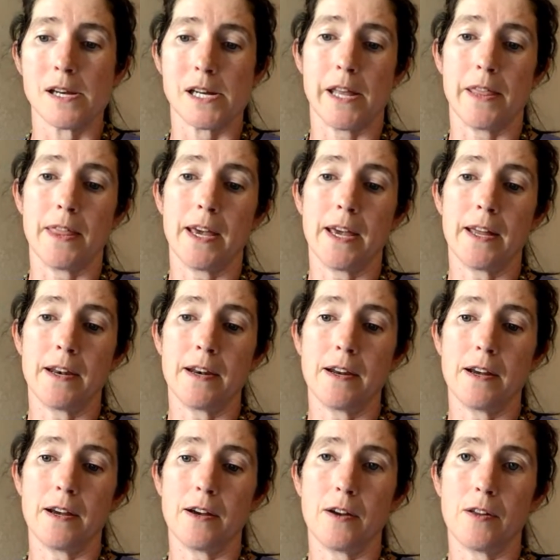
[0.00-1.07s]
And
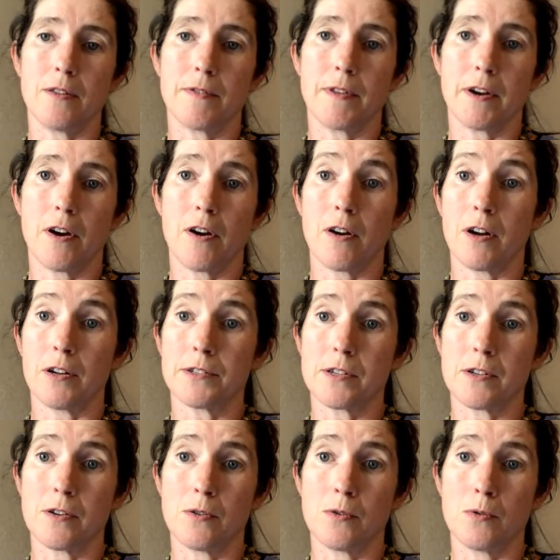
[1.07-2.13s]
then there are
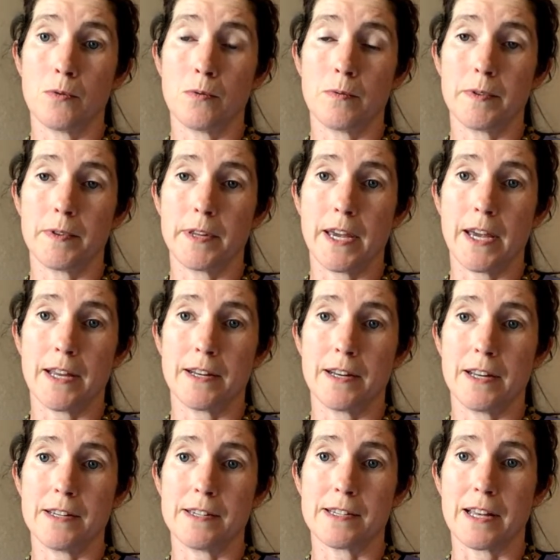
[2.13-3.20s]
also the
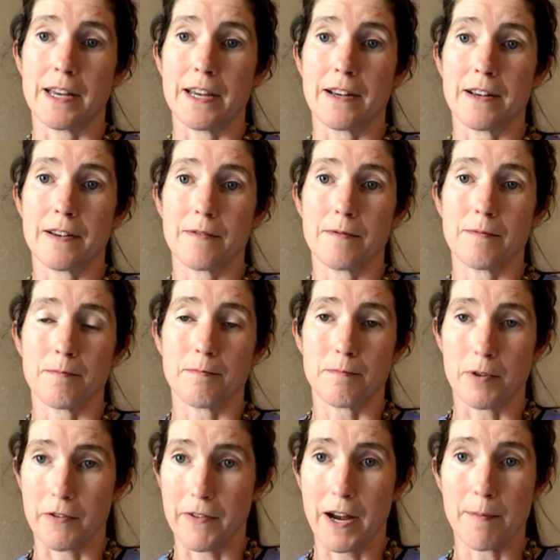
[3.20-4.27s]
entities like
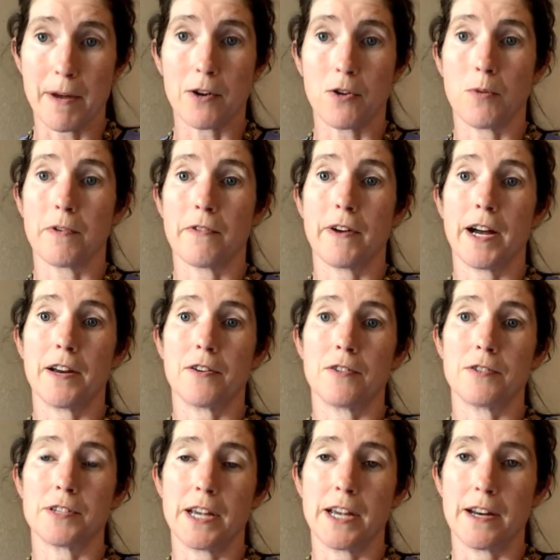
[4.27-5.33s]
medical
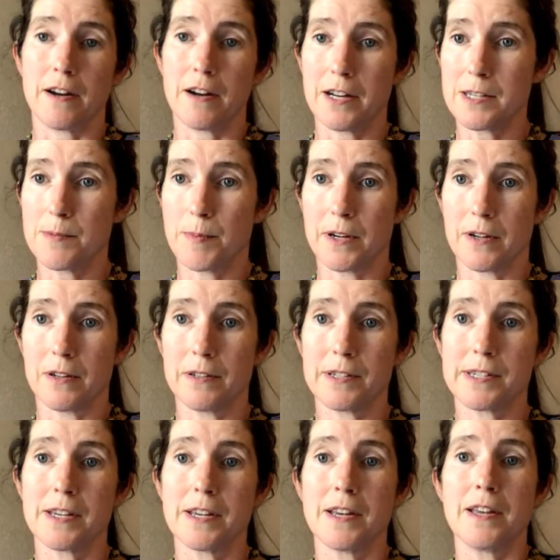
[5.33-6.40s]
providers and
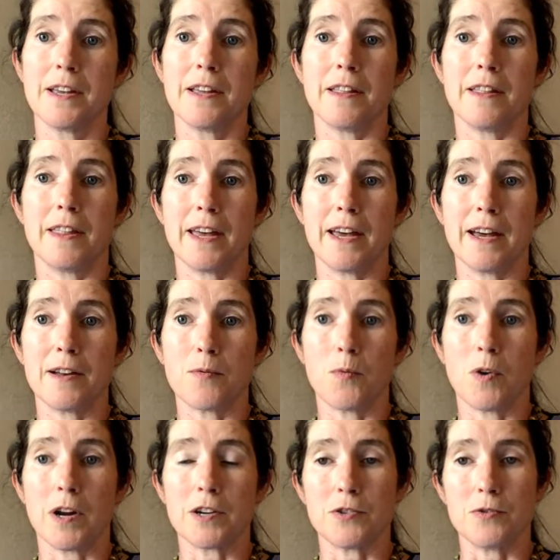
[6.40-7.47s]
hospitals that
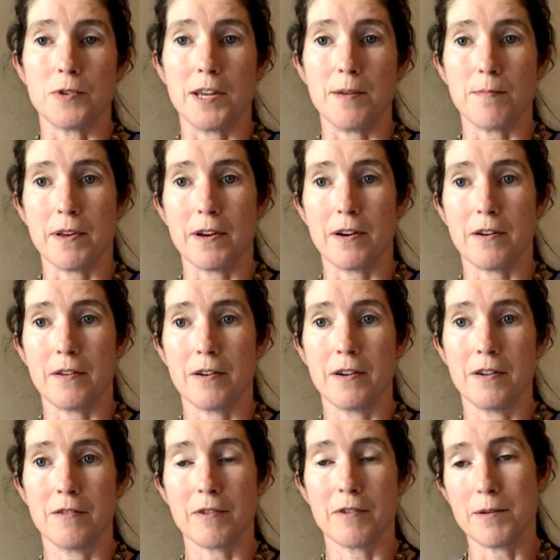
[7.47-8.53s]
want to keep their
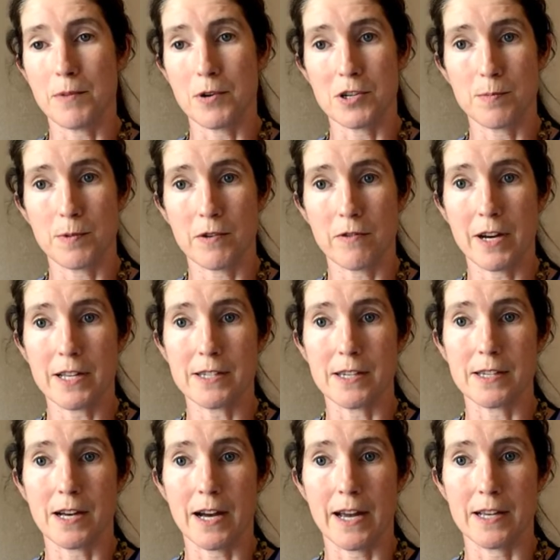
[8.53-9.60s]
reimbursement rates
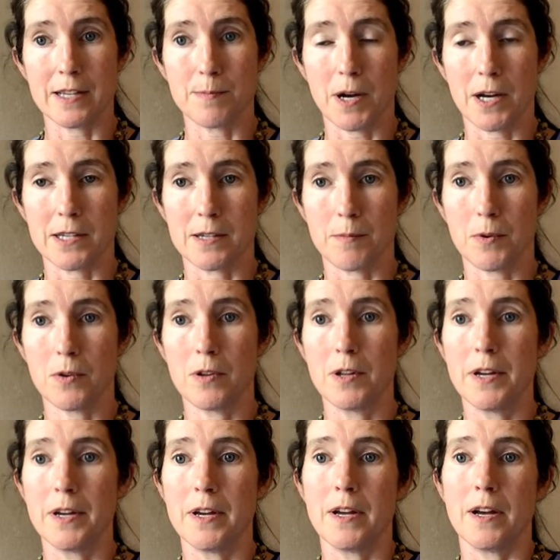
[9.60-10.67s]
as high as possible.
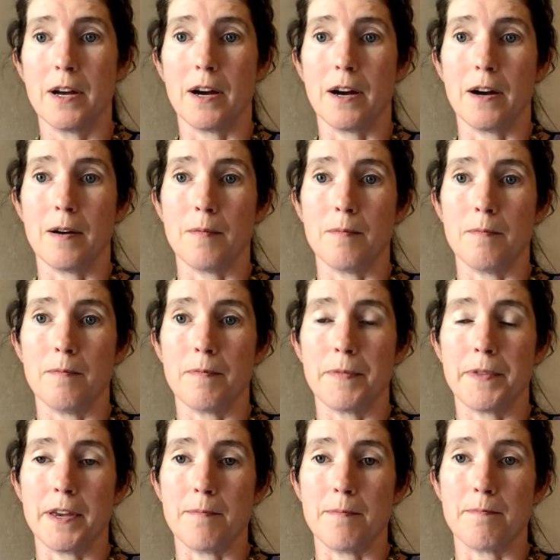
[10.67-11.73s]

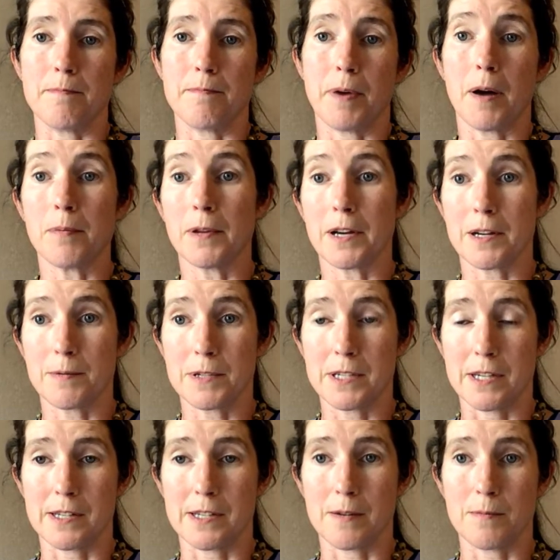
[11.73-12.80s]
The public
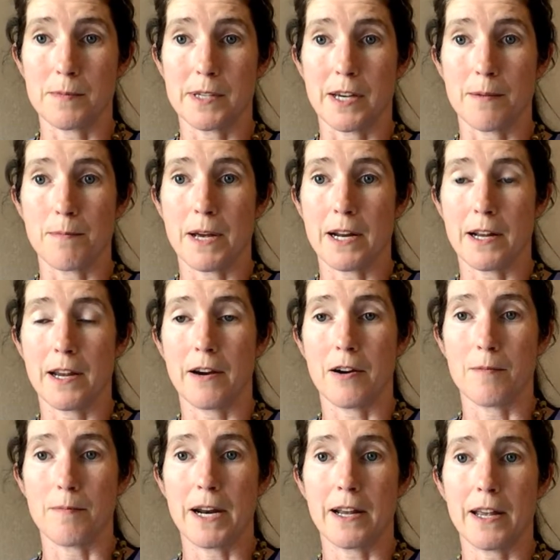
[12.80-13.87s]
systems like Medicare
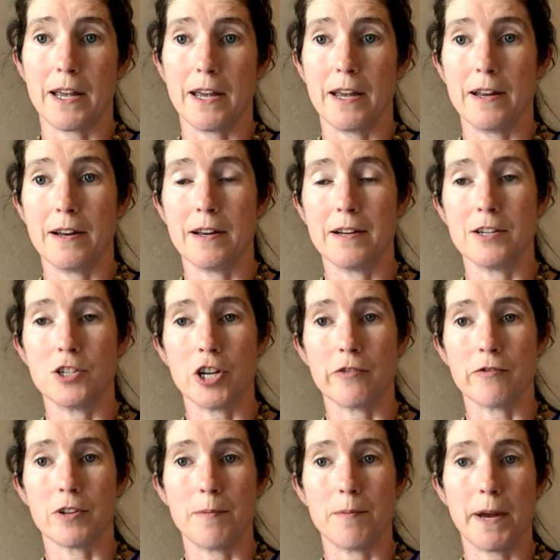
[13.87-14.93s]
and Medicaid
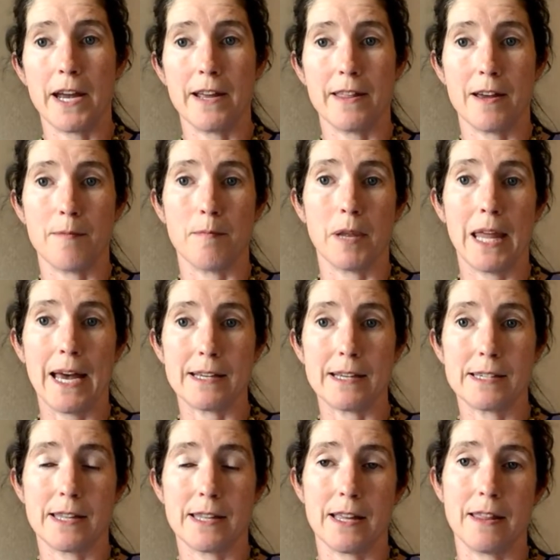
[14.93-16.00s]
generally pay them
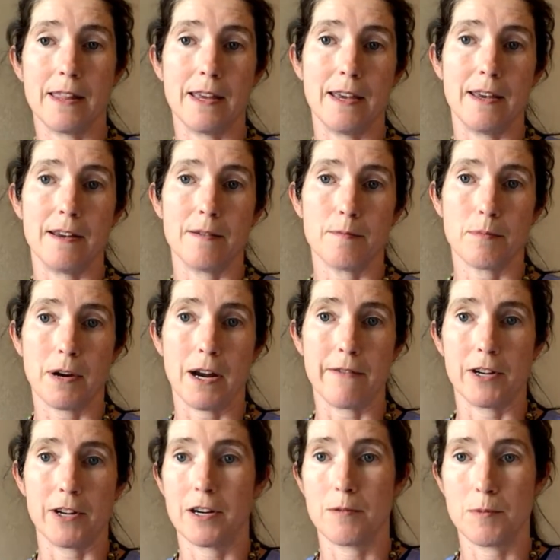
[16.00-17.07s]
less than the
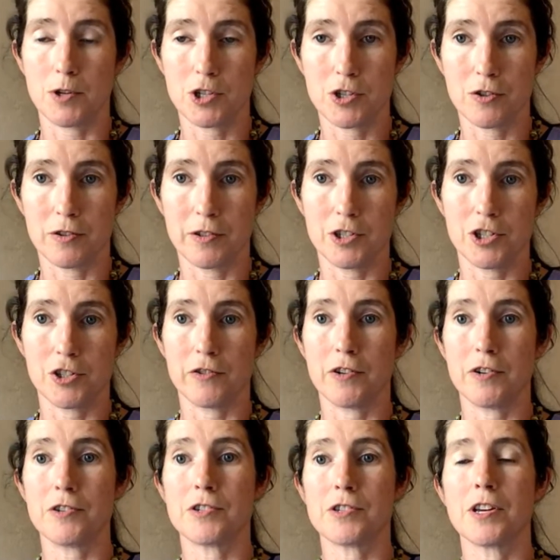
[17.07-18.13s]
private commercial
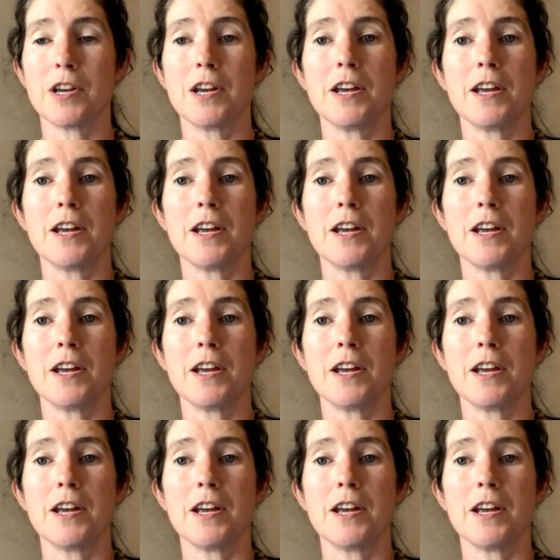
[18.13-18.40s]
insurers.